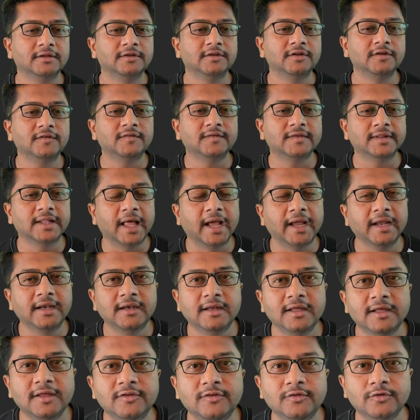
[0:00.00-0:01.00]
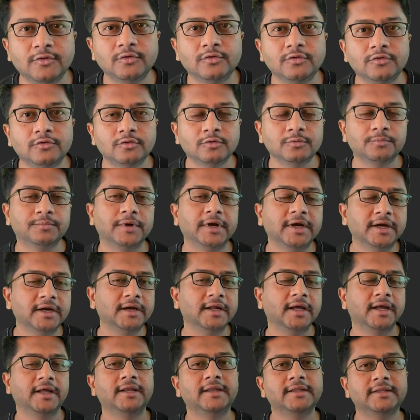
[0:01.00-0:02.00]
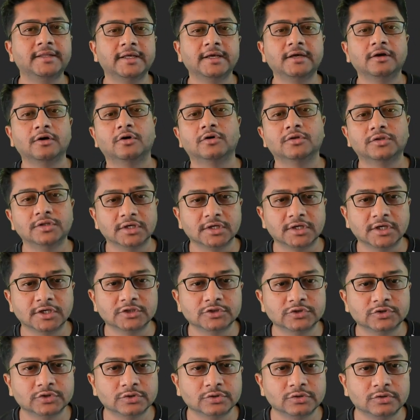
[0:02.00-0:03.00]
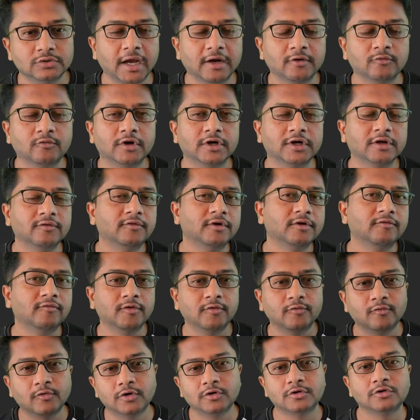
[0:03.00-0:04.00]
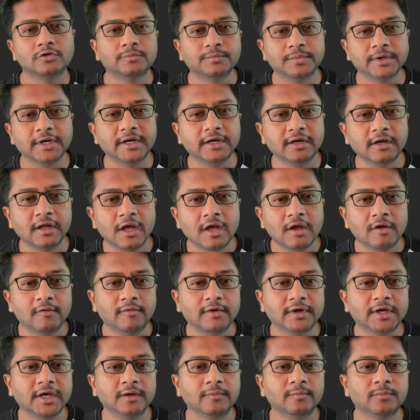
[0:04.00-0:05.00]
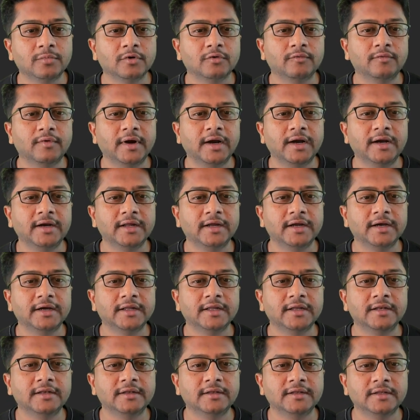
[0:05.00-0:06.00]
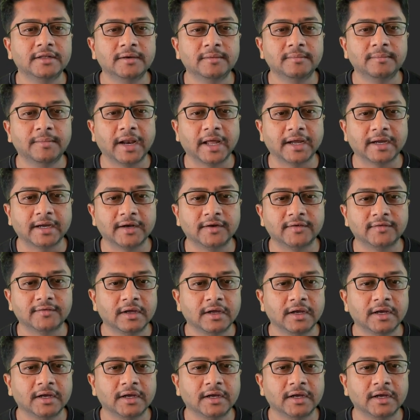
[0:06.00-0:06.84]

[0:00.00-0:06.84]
this line is used to print anything on the console, and whatever we want to print we can provide it in the brackets.